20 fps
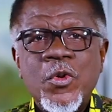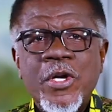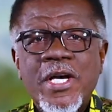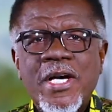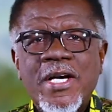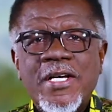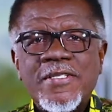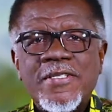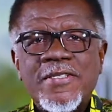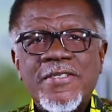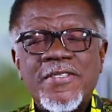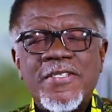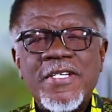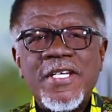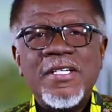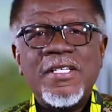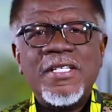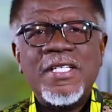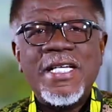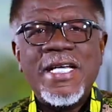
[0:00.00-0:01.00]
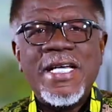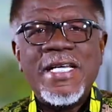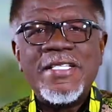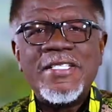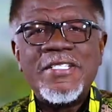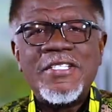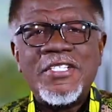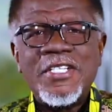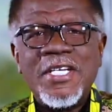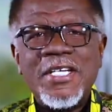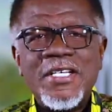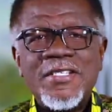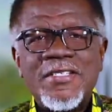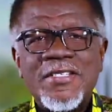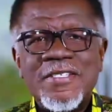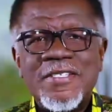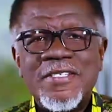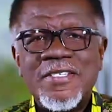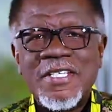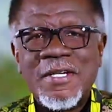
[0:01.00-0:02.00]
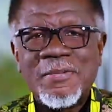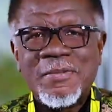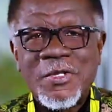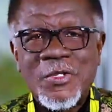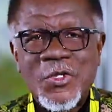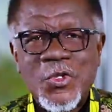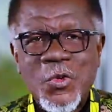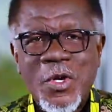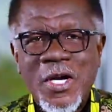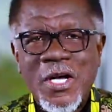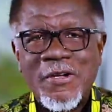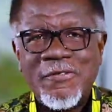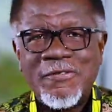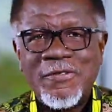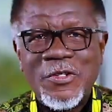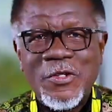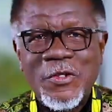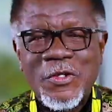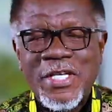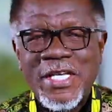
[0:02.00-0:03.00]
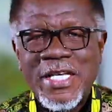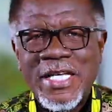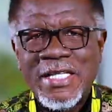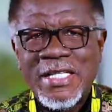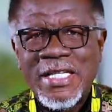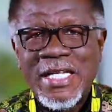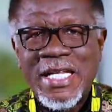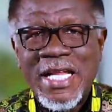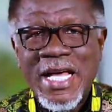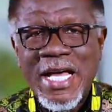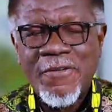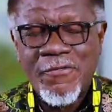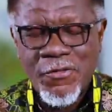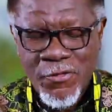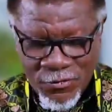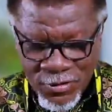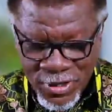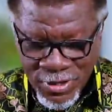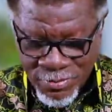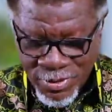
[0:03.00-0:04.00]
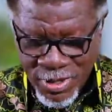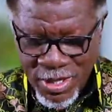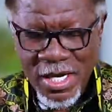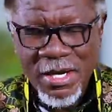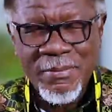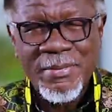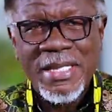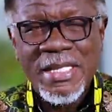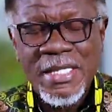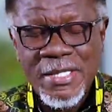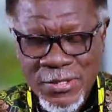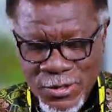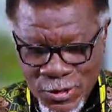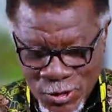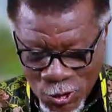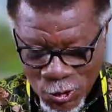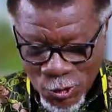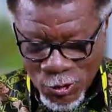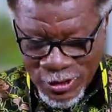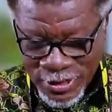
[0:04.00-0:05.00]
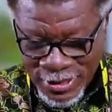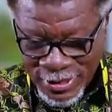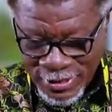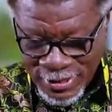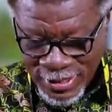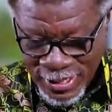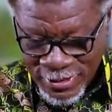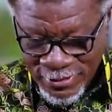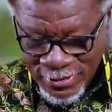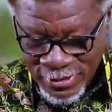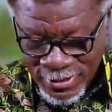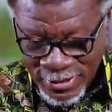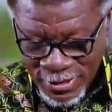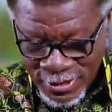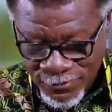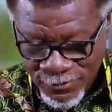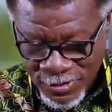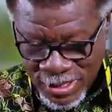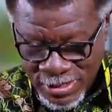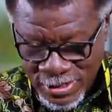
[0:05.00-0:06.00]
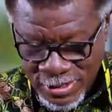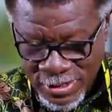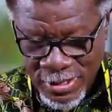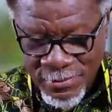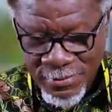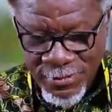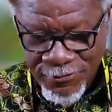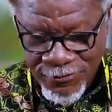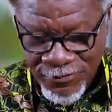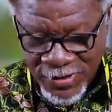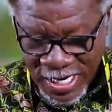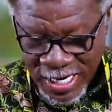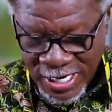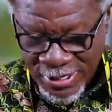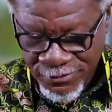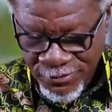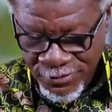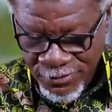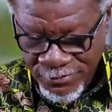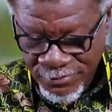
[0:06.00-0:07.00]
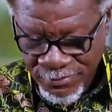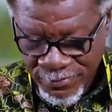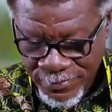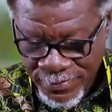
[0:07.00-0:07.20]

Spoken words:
We are still in Genesis chapter 12, looking at the life of Abraham and his calling, and this is verse number 5.